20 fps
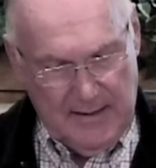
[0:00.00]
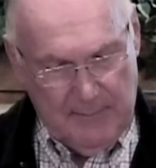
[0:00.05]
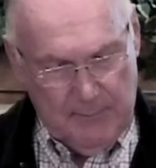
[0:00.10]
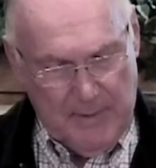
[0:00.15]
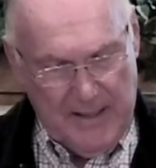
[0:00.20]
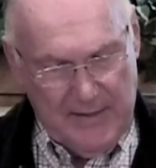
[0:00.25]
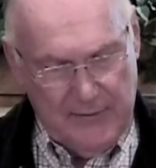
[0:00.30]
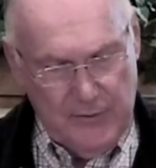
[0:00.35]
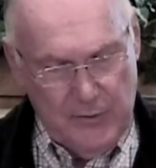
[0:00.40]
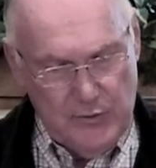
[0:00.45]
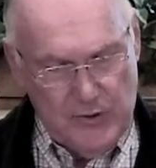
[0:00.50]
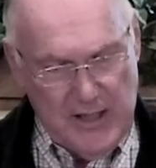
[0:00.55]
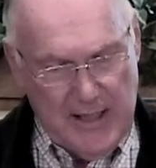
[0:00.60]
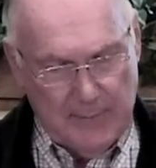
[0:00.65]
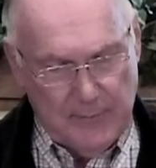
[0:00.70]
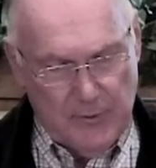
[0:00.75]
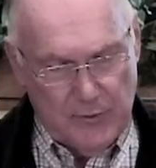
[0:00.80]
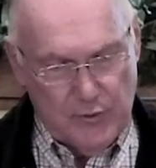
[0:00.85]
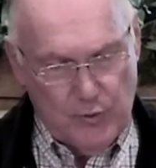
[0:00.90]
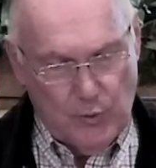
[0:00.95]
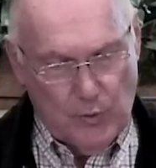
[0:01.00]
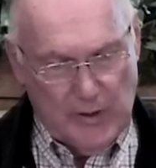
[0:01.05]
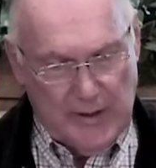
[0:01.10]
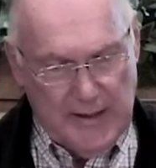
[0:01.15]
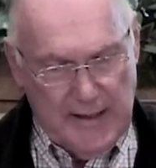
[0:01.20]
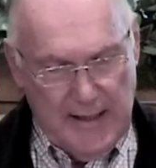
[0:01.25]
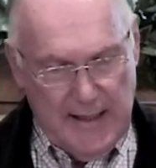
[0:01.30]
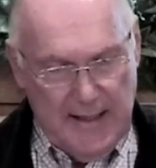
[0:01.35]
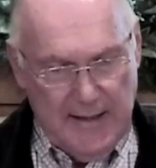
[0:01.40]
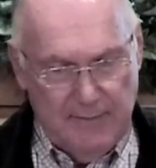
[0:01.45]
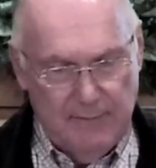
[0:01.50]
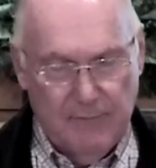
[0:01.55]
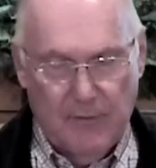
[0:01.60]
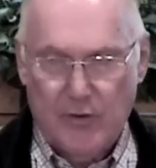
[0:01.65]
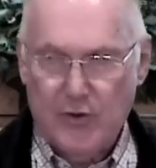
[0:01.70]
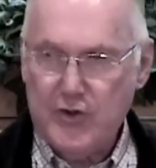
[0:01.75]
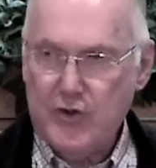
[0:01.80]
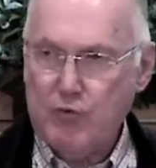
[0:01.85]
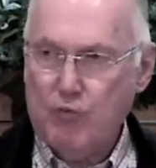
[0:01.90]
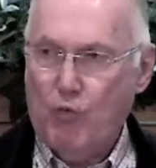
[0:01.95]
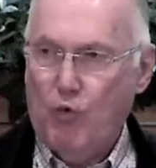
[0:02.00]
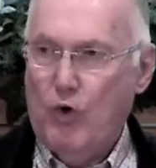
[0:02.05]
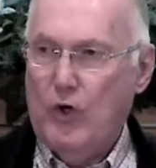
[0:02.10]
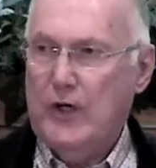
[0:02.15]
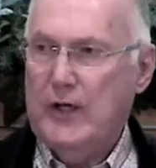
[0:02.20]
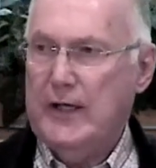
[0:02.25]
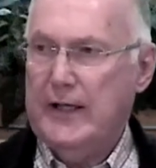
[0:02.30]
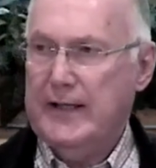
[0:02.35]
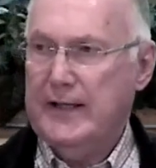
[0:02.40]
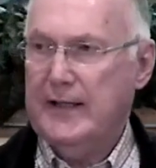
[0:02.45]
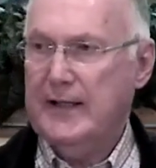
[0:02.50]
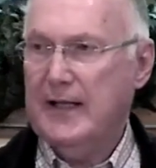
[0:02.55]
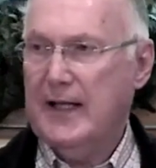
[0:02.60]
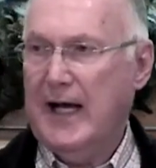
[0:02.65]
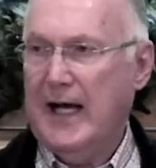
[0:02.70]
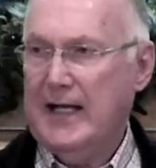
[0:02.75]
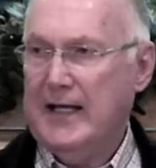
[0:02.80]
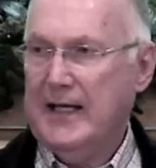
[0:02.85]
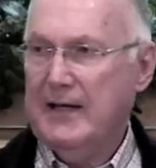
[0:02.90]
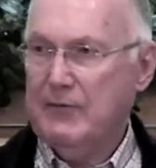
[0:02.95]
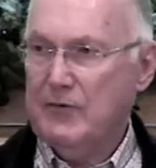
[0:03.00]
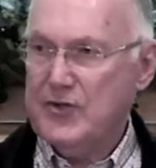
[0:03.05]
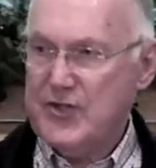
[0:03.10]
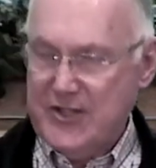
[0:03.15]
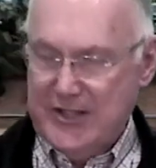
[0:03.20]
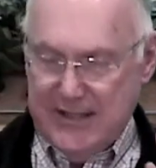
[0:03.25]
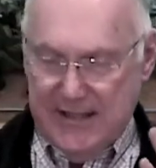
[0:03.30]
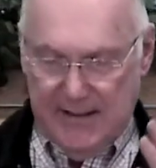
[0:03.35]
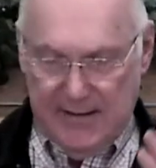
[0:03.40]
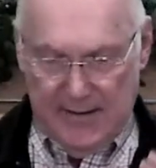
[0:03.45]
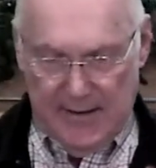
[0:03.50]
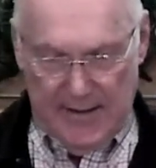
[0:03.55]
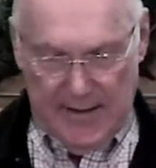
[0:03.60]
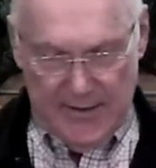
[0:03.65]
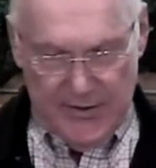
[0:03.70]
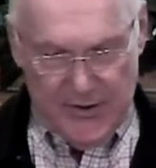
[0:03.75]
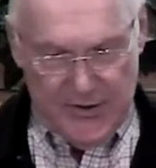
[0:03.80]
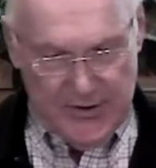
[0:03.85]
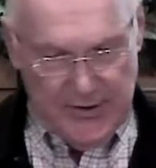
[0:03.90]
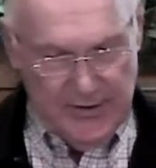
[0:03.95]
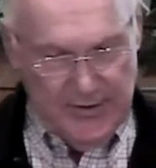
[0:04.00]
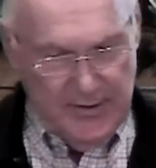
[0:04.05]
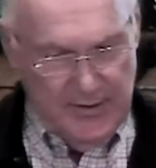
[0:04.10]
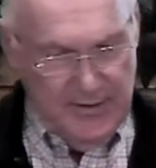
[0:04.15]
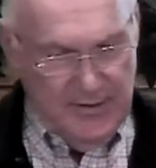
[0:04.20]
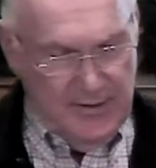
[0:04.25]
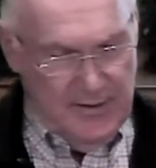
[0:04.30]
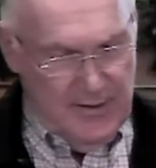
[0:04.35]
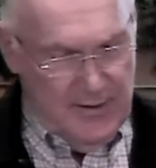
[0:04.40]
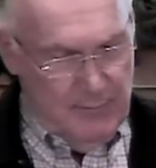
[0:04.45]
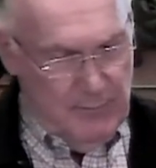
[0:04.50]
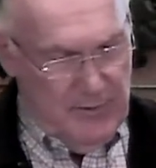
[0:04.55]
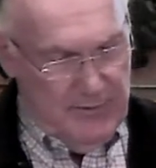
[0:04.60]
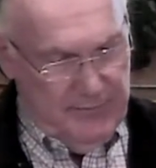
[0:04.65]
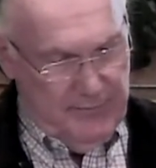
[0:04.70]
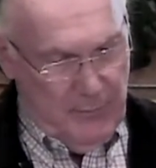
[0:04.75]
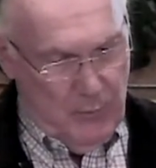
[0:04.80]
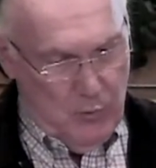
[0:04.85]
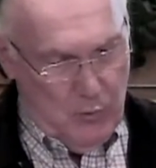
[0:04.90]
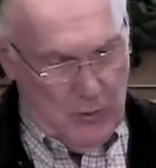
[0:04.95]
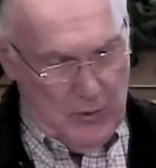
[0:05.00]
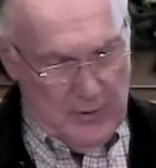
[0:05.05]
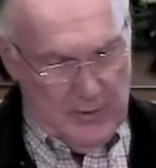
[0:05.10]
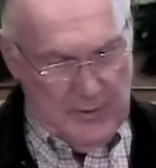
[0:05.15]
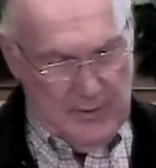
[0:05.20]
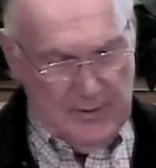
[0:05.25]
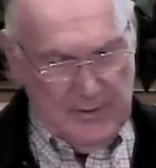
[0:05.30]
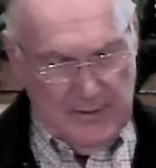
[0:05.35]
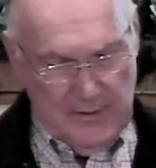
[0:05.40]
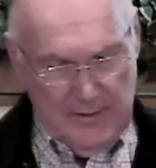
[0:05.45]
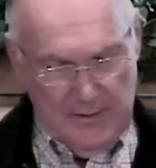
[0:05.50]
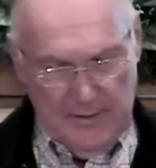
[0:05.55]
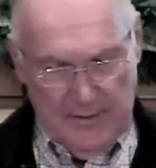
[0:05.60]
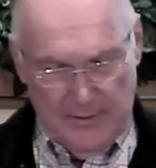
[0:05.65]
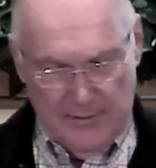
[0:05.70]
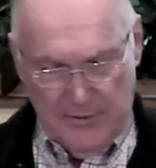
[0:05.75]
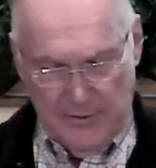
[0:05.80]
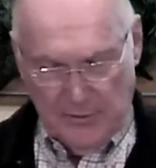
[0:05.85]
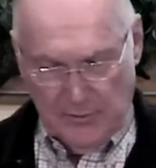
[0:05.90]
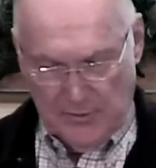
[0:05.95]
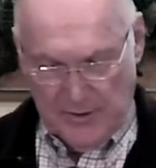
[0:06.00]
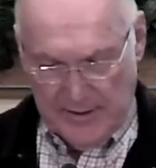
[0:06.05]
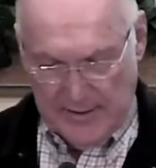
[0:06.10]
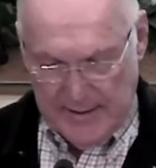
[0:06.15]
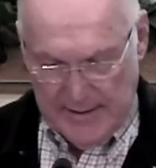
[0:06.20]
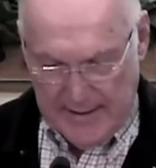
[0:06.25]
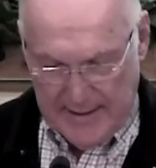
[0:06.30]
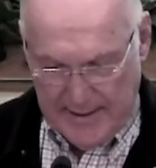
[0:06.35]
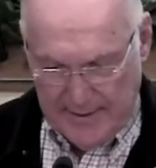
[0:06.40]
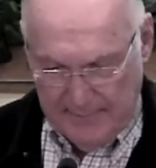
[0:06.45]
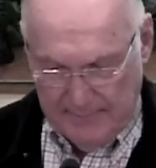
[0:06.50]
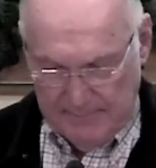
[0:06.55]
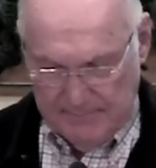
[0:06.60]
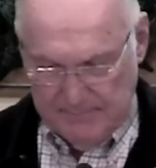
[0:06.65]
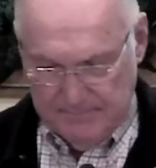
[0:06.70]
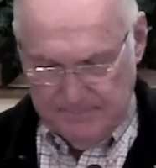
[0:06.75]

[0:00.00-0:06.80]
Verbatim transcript: Matthew chapter 28, verse 1. I'd never seen this before until today.